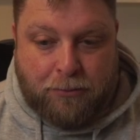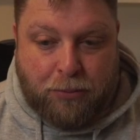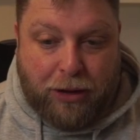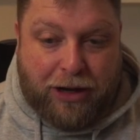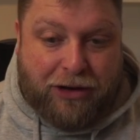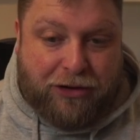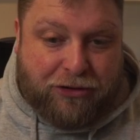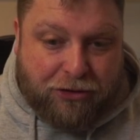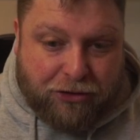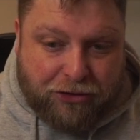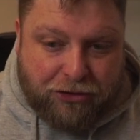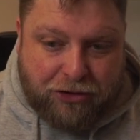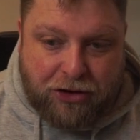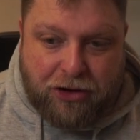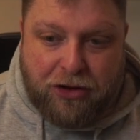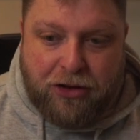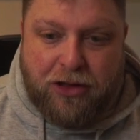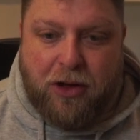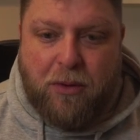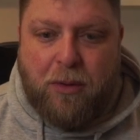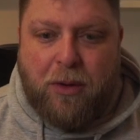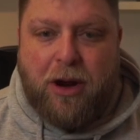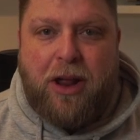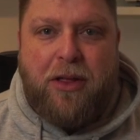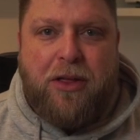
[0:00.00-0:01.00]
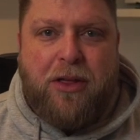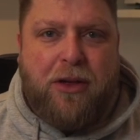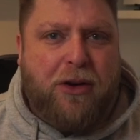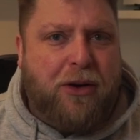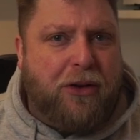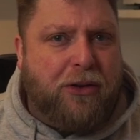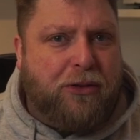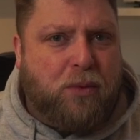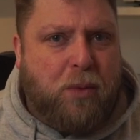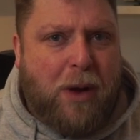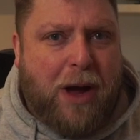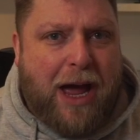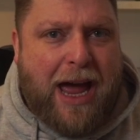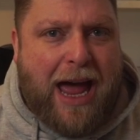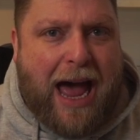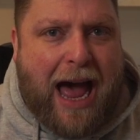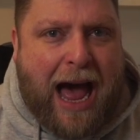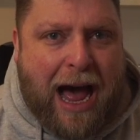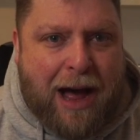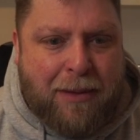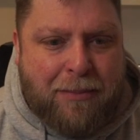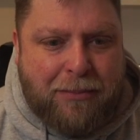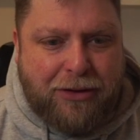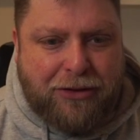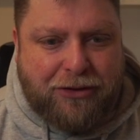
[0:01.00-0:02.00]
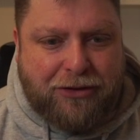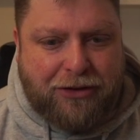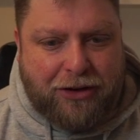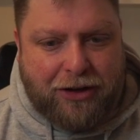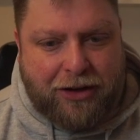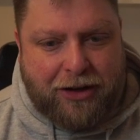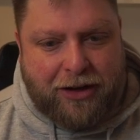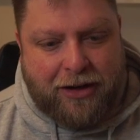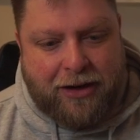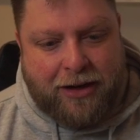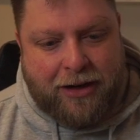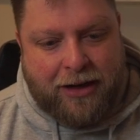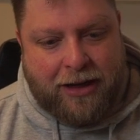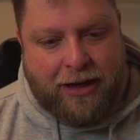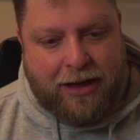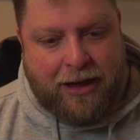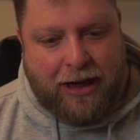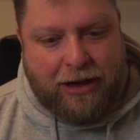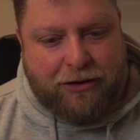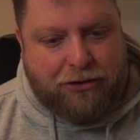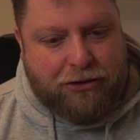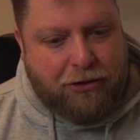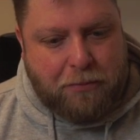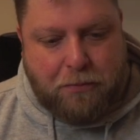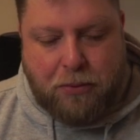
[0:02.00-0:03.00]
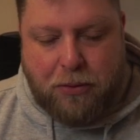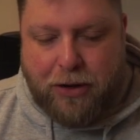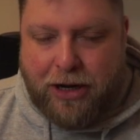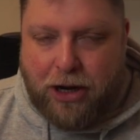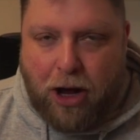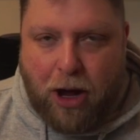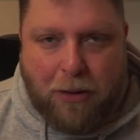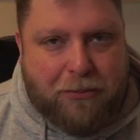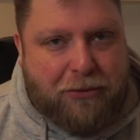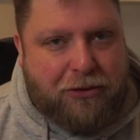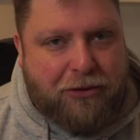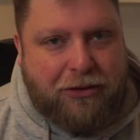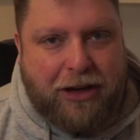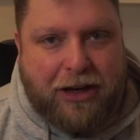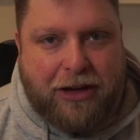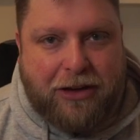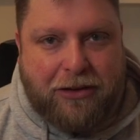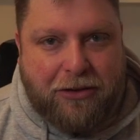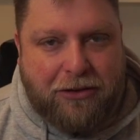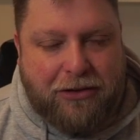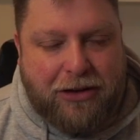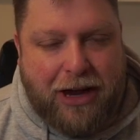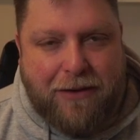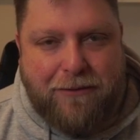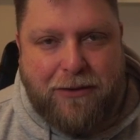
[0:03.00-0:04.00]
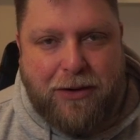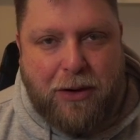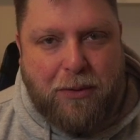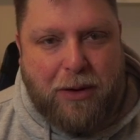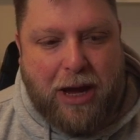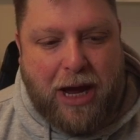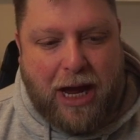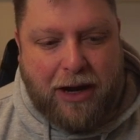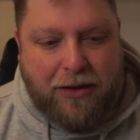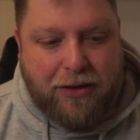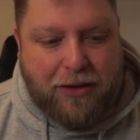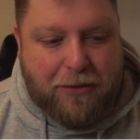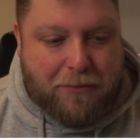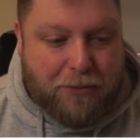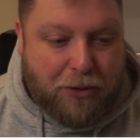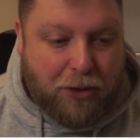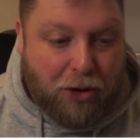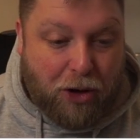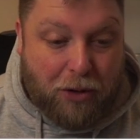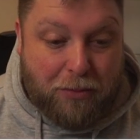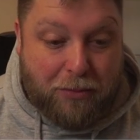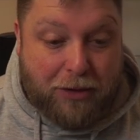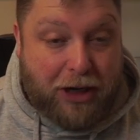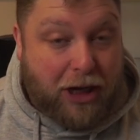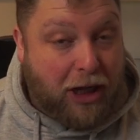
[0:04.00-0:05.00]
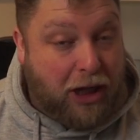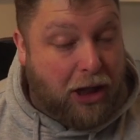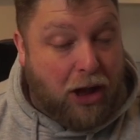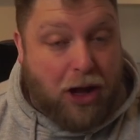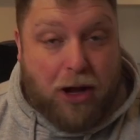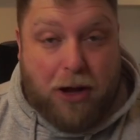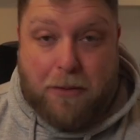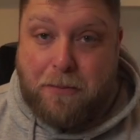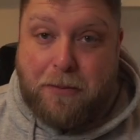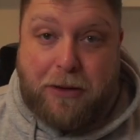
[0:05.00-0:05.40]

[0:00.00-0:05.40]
But it's just another one of those where Amazon is just putting obstacles everywhere at the moment, and a lot of